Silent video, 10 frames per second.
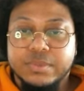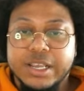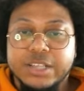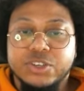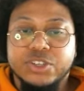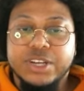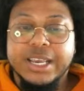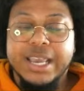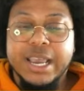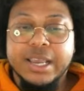It's usually a
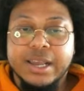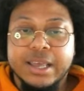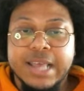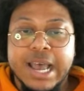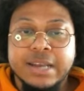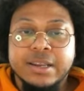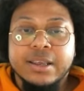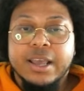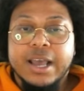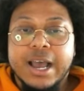kick like that.
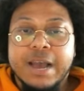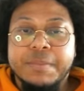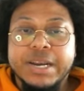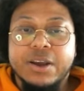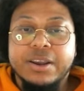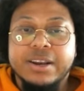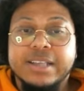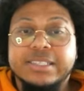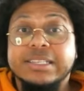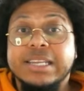But now he
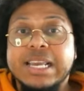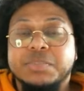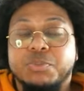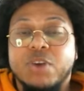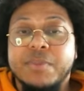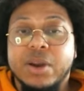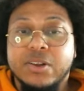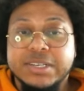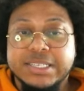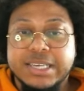does Lee's primary
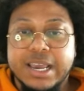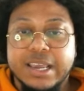lotus kick.